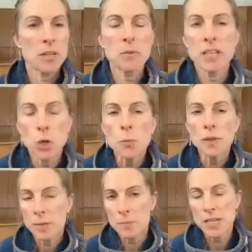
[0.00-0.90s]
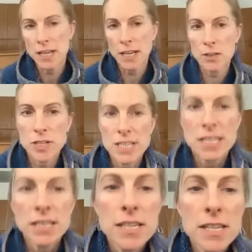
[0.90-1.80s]
then we can open it up to hand
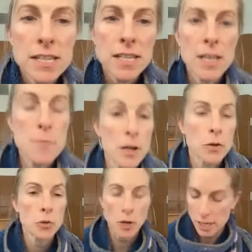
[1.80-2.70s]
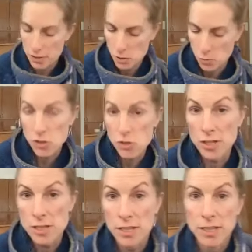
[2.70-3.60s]
raising to see about who has
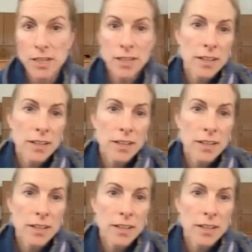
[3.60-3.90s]
questions and